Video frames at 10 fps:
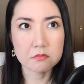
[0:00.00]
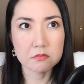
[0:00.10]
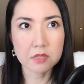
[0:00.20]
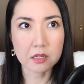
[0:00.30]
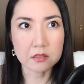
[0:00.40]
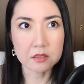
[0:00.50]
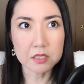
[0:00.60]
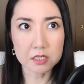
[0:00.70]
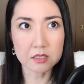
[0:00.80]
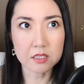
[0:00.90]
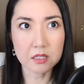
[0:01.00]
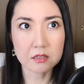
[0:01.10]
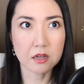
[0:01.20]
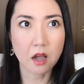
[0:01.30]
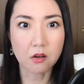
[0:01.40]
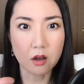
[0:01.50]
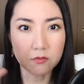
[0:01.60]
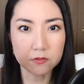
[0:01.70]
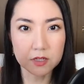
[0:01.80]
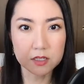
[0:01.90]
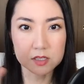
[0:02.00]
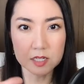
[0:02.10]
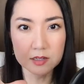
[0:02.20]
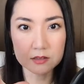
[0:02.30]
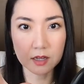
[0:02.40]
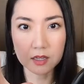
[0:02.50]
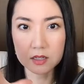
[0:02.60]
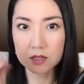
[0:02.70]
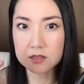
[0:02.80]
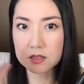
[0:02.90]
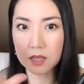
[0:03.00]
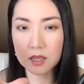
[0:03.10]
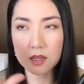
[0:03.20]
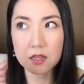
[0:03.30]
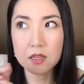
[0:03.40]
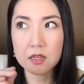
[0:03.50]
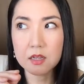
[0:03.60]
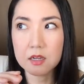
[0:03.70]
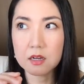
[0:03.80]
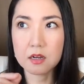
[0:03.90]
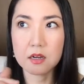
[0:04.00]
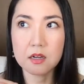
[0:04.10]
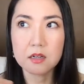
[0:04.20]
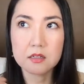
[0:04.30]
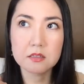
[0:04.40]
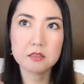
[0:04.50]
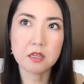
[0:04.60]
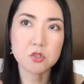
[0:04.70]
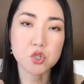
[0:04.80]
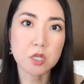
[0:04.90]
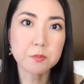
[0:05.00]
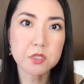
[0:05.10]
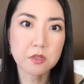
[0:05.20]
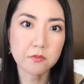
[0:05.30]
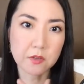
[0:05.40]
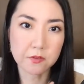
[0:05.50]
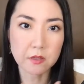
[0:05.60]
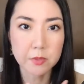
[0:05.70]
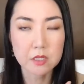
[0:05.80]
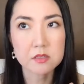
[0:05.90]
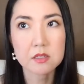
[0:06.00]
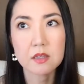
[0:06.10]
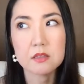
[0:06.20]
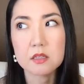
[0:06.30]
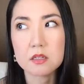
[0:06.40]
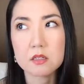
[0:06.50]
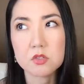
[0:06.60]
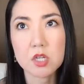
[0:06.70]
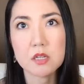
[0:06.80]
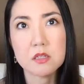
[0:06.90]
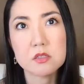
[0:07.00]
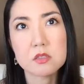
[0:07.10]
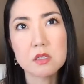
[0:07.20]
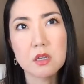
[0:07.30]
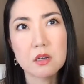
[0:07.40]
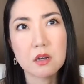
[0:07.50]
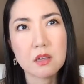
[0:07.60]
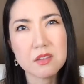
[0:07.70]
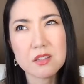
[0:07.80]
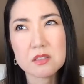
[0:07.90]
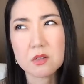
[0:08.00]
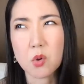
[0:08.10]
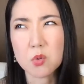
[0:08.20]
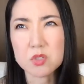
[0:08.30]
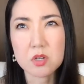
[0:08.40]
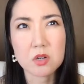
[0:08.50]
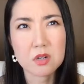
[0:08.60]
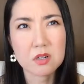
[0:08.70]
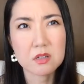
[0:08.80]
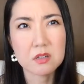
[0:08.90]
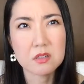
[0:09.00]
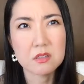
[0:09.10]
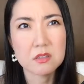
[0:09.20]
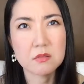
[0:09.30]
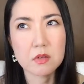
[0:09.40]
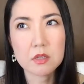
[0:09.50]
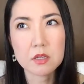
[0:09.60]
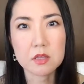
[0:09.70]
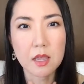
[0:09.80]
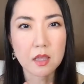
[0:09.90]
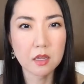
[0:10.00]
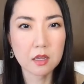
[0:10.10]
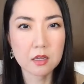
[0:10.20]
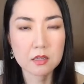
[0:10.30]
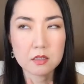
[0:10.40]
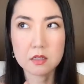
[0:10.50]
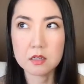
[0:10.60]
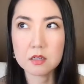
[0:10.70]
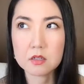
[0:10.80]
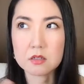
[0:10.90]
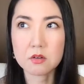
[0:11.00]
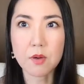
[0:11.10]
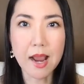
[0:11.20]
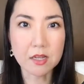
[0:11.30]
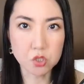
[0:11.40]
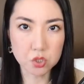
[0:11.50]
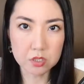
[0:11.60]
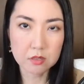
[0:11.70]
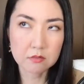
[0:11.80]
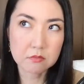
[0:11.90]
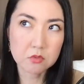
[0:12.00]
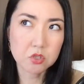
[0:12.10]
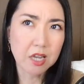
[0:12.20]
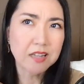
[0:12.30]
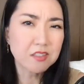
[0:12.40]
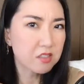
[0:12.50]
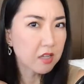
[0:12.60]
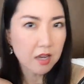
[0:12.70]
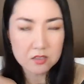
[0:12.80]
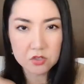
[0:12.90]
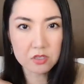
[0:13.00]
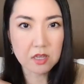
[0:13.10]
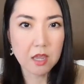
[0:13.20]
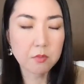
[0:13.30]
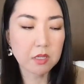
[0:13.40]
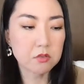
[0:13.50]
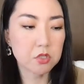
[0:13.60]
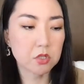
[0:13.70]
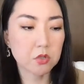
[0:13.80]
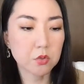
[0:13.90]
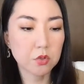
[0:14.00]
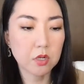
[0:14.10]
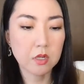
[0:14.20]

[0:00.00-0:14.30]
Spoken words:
literally a conflict. Like the ships of the Philippines and the Chinese, I think it's a Coast Guard, like they crashed. The Chinese side just came into